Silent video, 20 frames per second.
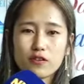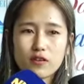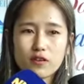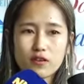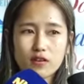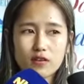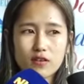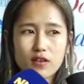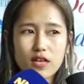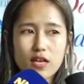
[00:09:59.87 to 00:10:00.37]

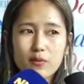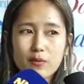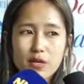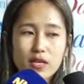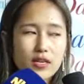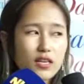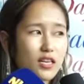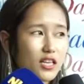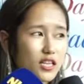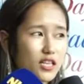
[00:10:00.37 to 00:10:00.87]
MA
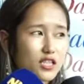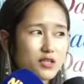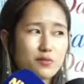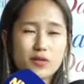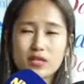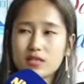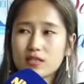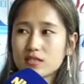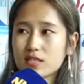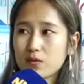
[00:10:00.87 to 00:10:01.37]
English
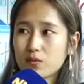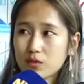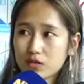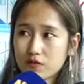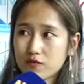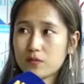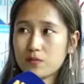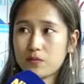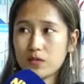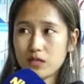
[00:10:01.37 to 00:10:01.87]
because I was
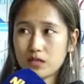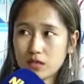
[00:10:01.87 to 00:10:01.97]
from